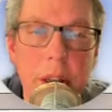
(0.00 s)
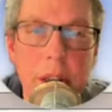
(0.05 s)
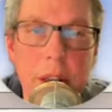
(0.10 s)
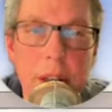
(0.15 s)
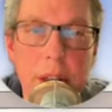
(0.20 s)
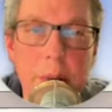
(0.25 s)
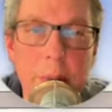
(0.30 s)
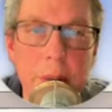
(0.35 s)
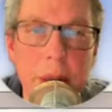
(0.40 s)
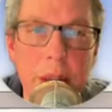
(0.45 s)

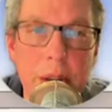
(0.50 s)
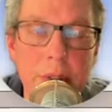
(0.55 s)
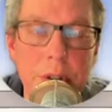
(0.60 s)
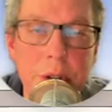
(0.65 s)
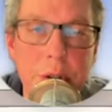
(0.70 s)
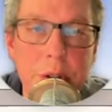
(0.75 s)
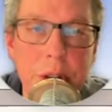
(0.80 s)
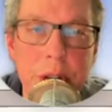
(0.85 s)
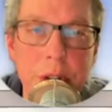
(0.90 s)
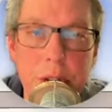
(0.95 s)
In May of
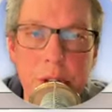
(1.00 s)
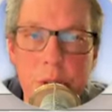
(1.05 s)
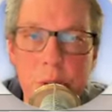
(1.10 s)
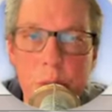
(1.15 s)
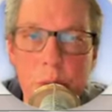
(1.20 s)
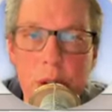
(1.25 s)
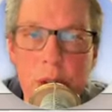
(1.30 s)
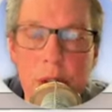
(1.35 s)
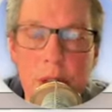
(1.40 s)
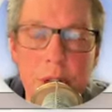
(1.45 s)

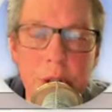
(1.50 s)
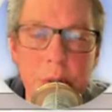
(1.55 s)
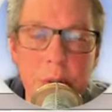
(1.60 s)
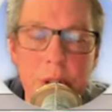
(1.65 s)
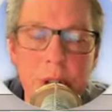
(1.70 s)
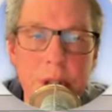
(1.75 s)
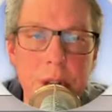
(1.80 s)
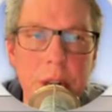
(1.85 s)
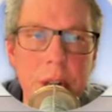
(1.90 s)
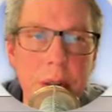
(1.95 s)
2020, I
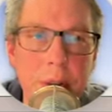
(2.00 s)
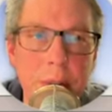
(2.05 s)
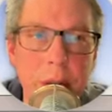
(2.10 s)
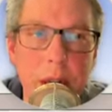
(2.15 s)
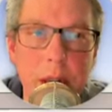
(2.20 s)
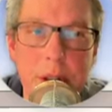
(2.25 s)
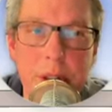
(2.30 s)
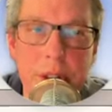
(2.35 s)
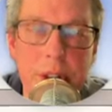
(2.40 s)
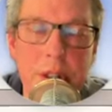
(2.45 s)
switched to
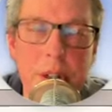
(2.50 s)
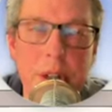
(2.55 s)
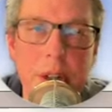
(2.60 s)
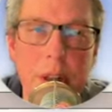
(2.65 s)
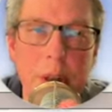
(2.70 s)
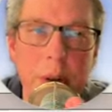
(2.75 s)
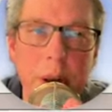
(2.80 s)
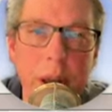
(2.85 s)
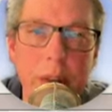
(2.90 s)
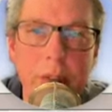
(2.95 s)
Emacs,
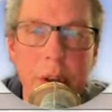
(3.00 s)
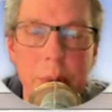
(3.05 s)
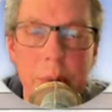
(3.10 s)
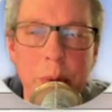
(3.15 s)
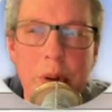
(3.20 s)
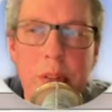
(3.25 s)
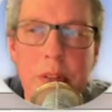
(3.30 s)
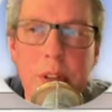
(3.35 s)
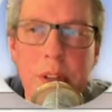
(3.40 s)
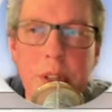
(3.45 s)
having
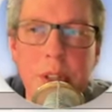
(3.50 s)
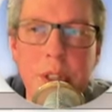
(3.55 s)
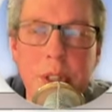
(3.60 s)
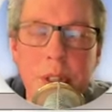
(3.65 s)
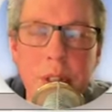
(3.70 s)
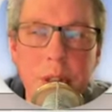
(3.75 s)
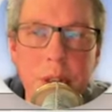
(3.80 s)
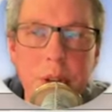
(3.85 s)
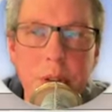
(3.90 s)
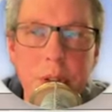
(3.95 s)
previously
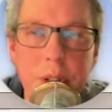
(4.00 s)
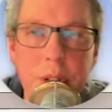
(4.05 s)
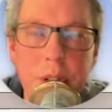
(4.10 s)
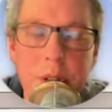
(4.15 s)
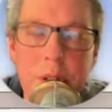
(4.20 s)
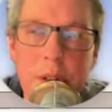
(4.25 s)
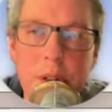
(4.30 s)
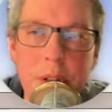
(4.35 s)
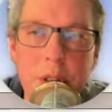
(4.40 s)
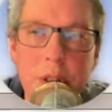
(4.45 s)
used a
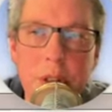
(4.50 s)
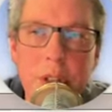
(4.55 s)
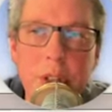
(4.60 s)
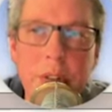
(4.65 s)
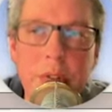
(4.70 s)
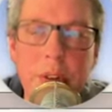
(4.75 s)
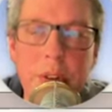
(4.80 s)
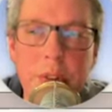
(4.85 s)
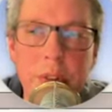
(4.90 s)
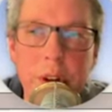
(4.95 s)
long list of
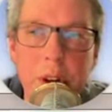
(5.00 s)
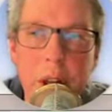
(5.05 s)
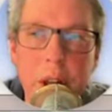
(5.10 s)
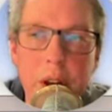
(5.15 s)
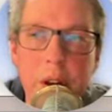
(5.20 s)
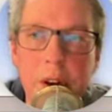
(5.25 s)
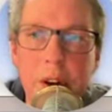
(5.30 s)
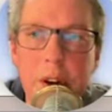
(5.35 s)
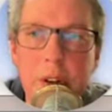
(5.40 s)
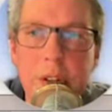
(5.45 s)
different
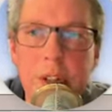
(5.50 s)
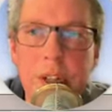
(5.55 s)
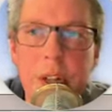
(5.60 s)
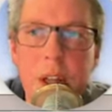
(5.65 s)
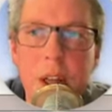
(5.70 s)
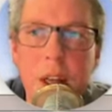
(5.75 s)
editors.